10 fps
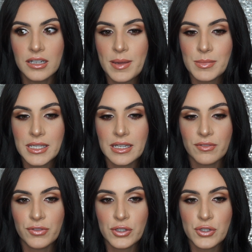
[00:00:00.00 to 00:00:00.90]
I mean,
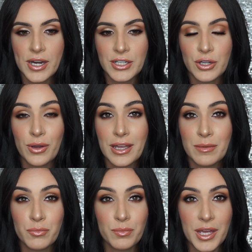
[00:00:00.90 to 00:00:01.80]
if they're trying to go
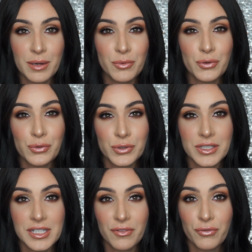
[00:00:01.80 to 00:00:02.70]
animal
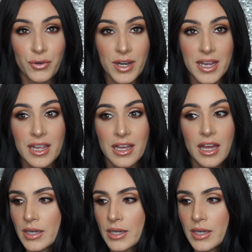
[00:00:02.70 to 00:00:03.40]
cruelty free,